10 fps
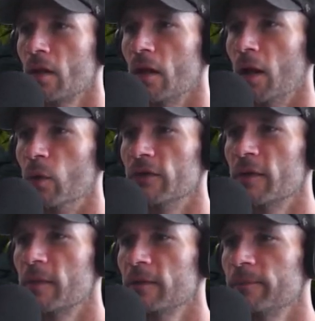I won
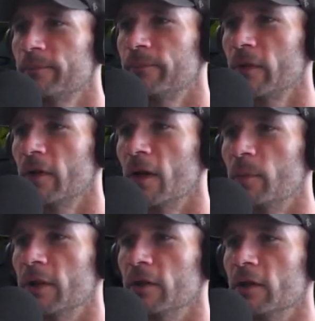something? Or I'll
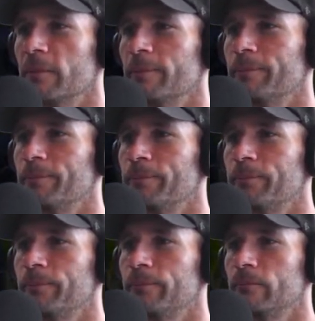play along.
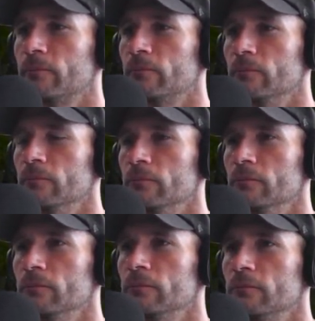Uh, sure.
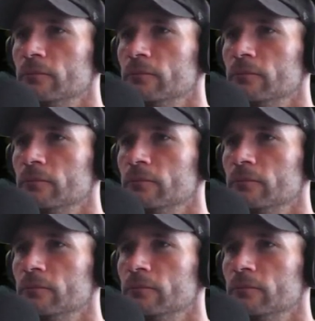Okay.